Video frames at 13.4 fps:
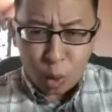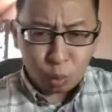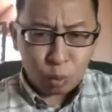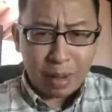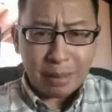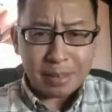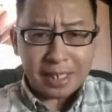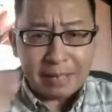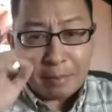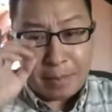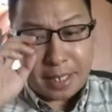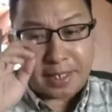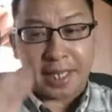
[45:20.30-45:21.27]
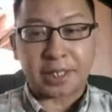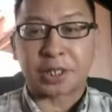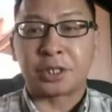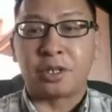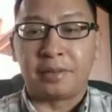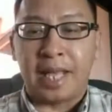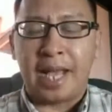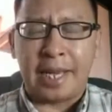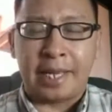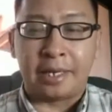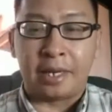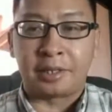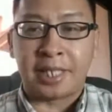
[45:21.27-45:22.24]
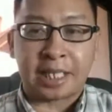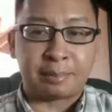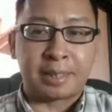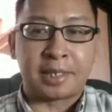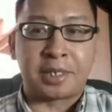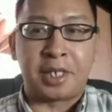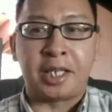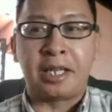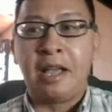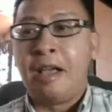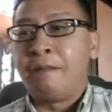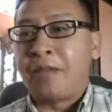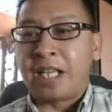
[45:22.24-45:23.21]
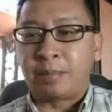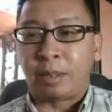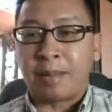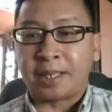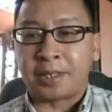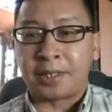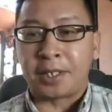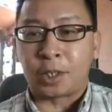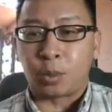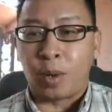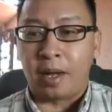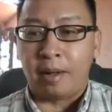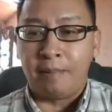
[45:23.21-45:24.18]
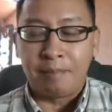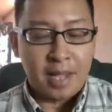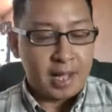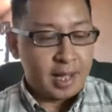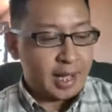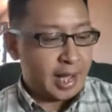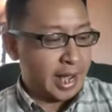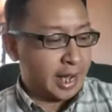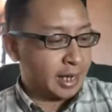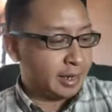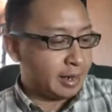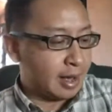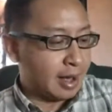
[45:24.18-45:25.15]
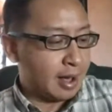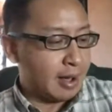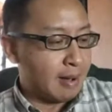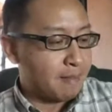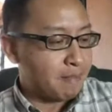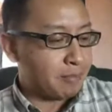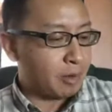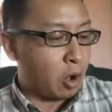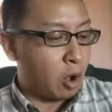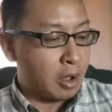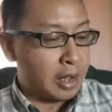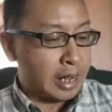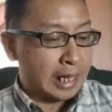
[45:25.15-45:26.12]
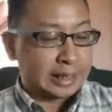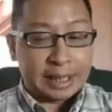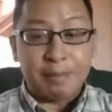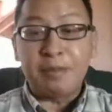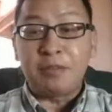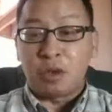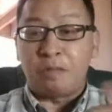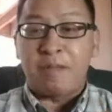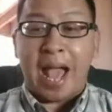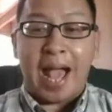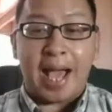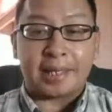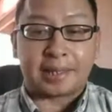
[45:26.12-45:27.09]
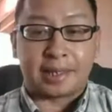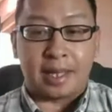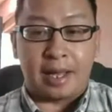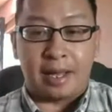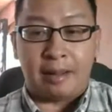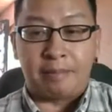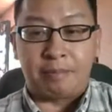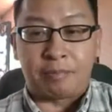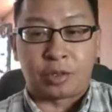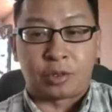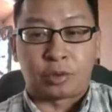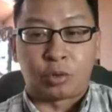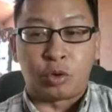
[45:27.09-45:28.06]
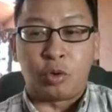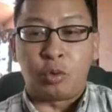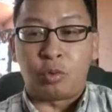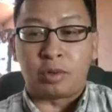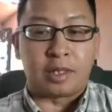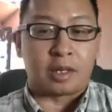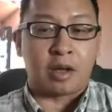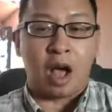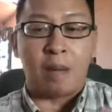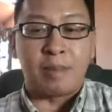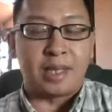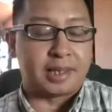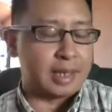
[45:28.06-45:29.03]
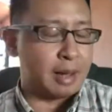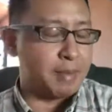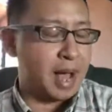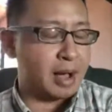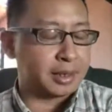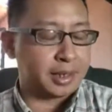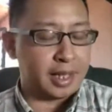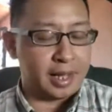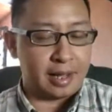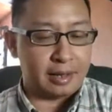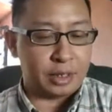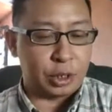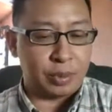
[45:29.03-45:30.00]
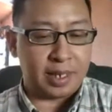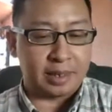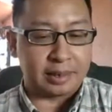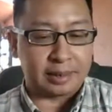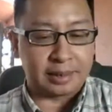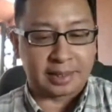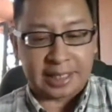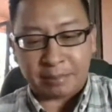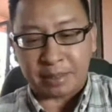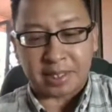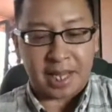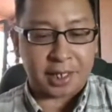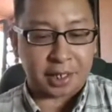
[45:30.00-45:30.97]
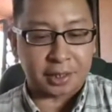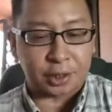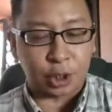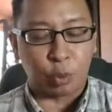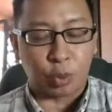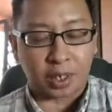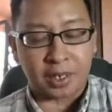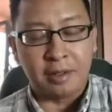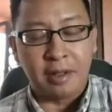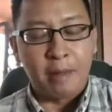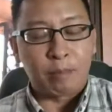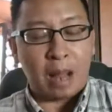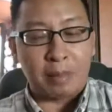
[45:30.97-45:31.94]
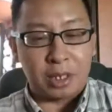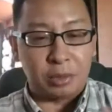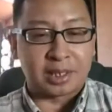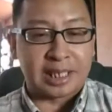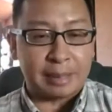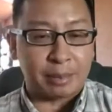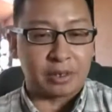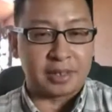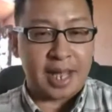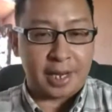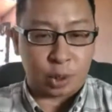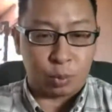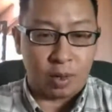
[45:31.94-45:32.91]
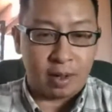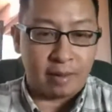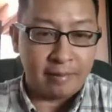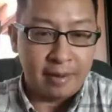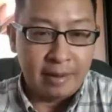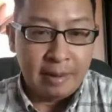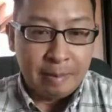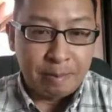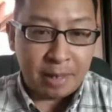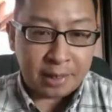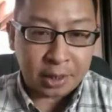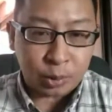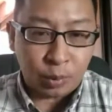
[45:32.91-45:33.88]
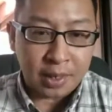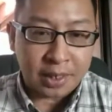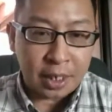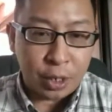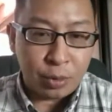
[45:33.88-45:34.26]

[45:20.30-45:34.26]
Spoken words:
We're probably gonna have a big session on that, and text messaging, Facebook messaging as well. And some of you have asked through the comments about doing segmentation. So we're gonna probably do a segment on that as well. But just want to tell